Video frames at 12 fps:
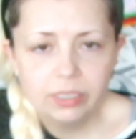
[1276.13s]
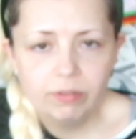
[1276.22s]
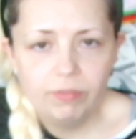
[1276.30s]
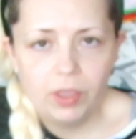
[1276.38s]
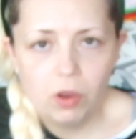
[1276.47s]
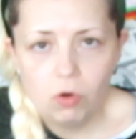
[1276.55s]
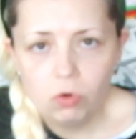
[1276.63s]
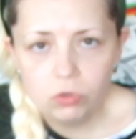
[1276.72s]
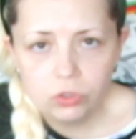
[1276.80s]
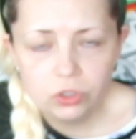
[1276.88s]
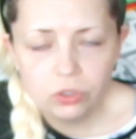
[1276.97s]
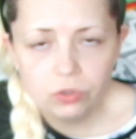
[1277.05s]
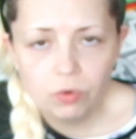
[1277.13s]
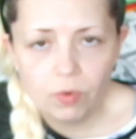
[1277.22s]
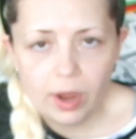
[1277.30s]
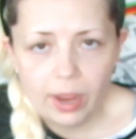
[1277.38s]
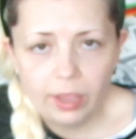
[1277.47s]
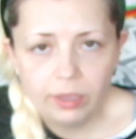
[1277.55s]
they are also
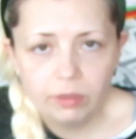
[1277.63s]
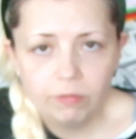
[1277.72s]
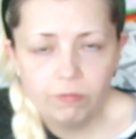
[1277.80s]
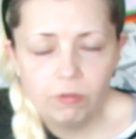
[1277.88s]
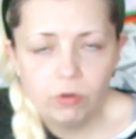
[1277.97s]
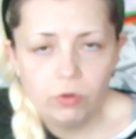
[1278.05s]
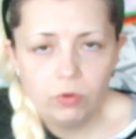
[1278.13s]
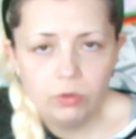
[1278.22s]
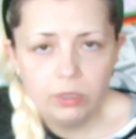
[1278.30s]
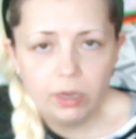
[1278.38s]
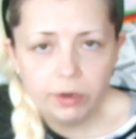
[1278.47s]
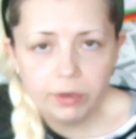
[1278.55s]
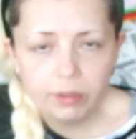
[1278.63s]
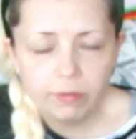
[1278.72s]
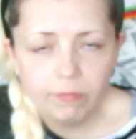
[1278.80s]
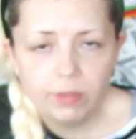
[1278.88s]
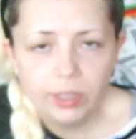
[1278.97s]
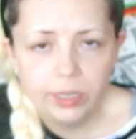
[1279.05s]
great for learning
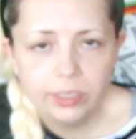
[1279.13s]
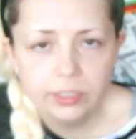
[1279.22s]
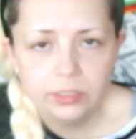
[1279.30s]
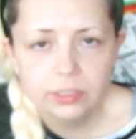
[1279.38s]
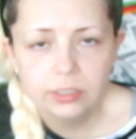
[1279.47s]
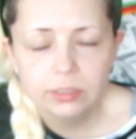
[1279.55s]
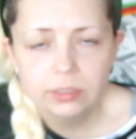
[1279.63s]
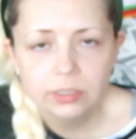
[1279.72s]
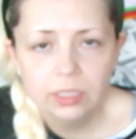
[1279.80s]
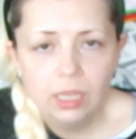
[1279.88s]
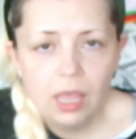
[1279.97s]
things and